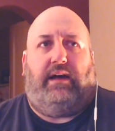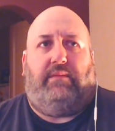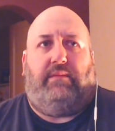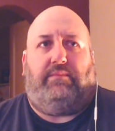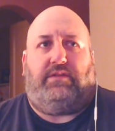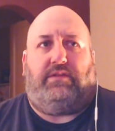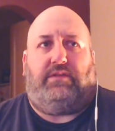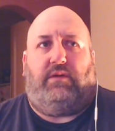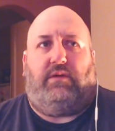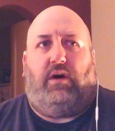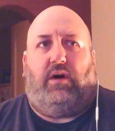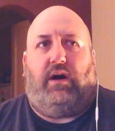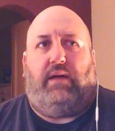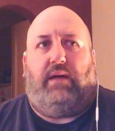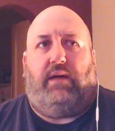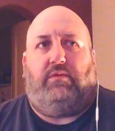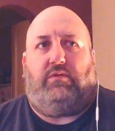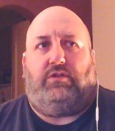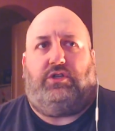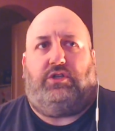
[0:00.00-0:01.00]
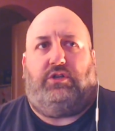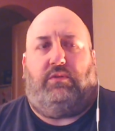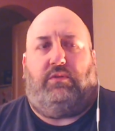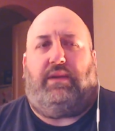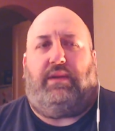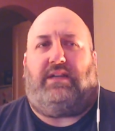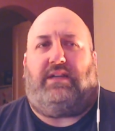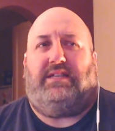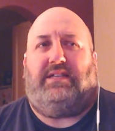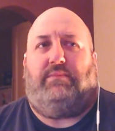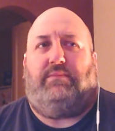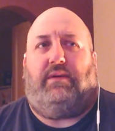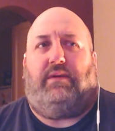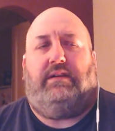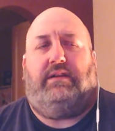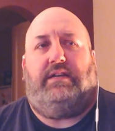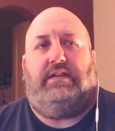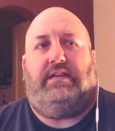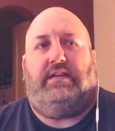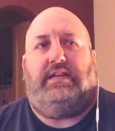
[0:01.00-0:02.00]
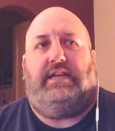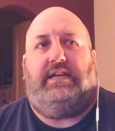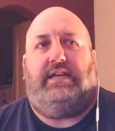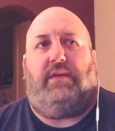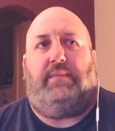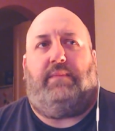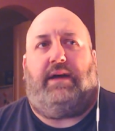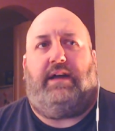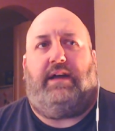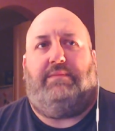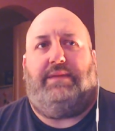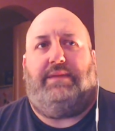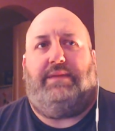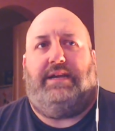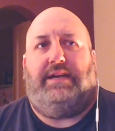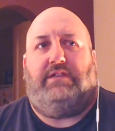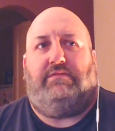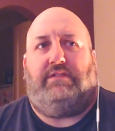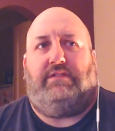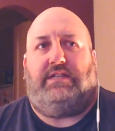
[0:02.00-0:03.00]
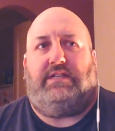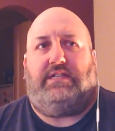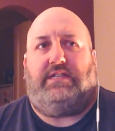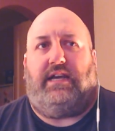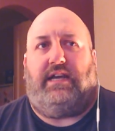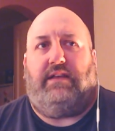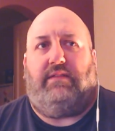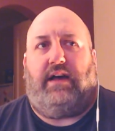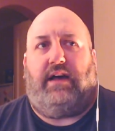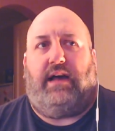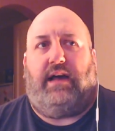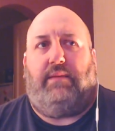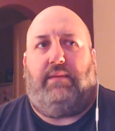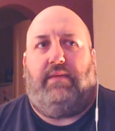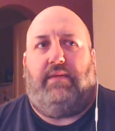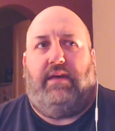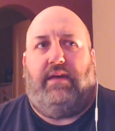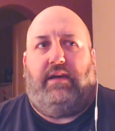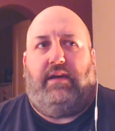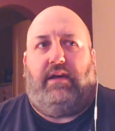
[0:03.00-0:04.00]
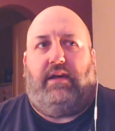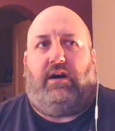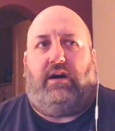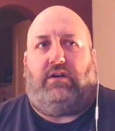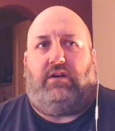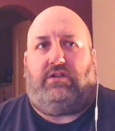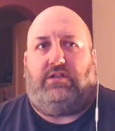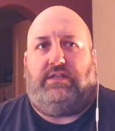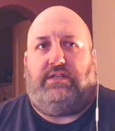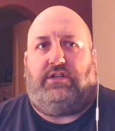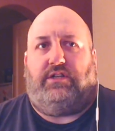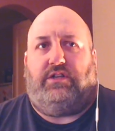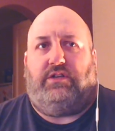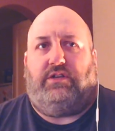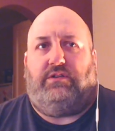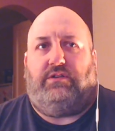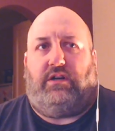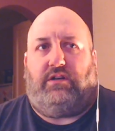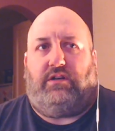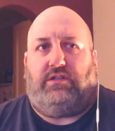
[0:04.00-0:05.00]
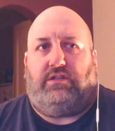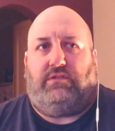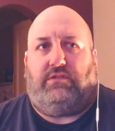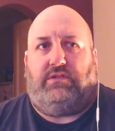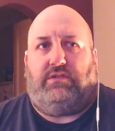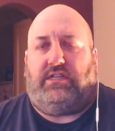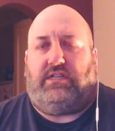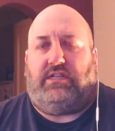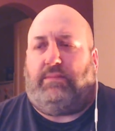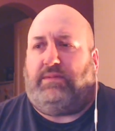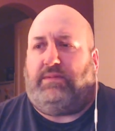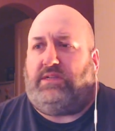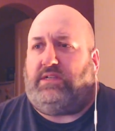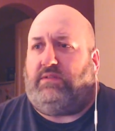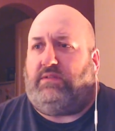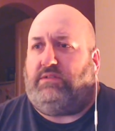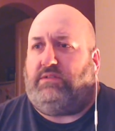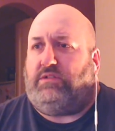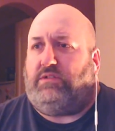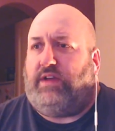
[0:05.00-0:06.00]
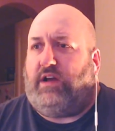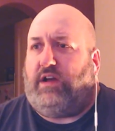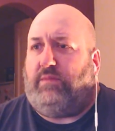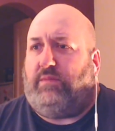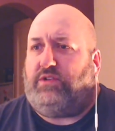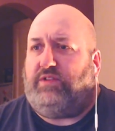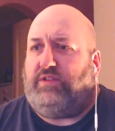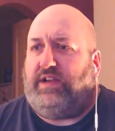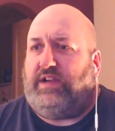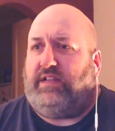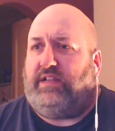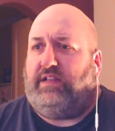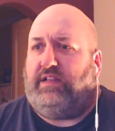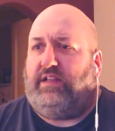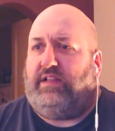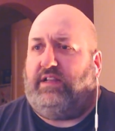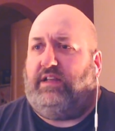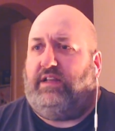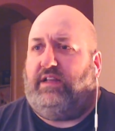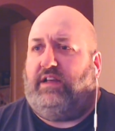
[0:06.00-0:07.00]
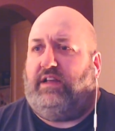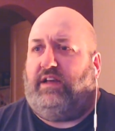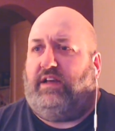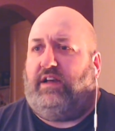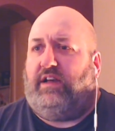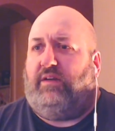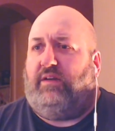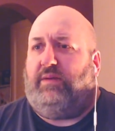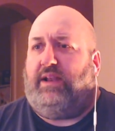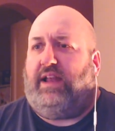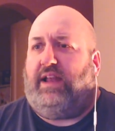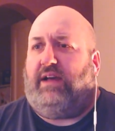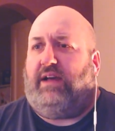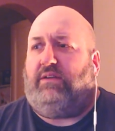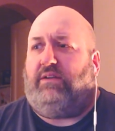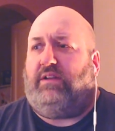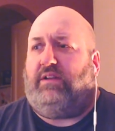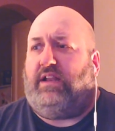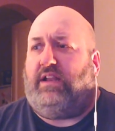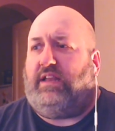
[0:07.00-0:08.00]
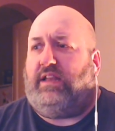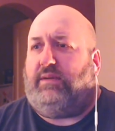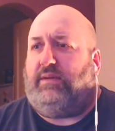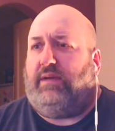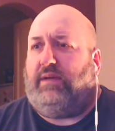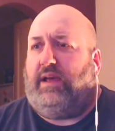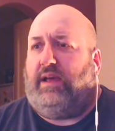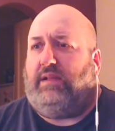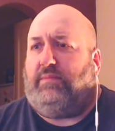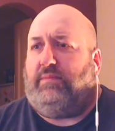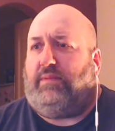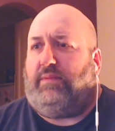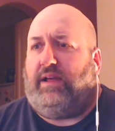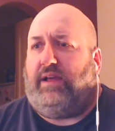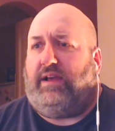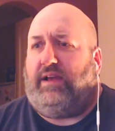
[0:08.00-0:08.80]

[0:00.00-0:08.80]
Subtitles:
So I'm not sure. Plus, didn't he come out in the media and say that Arsenal, he's going to use Arsenal as a stepping stone to Real Madrid? I mean, how can any player